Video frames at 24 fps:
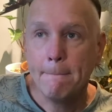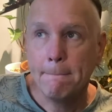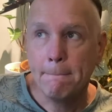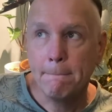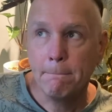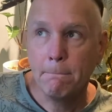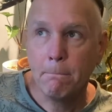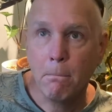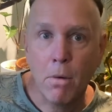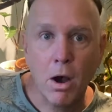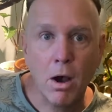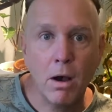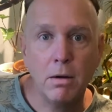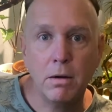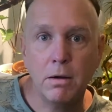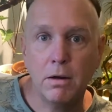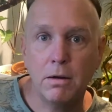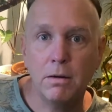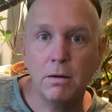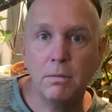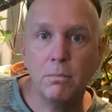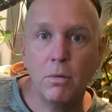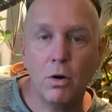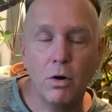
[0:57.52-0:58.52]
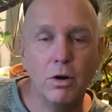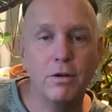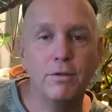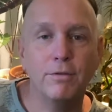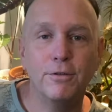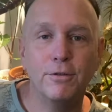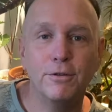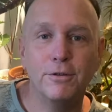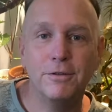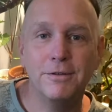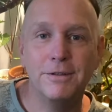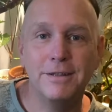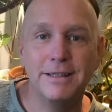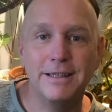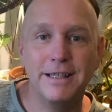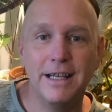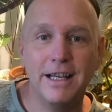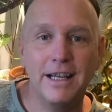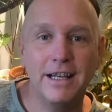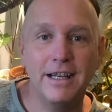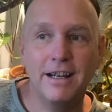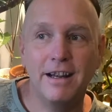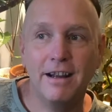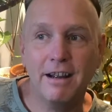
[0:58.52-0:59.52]
modern marvels
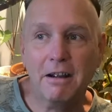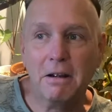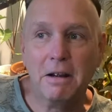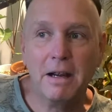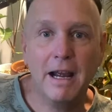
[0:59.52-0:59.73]
that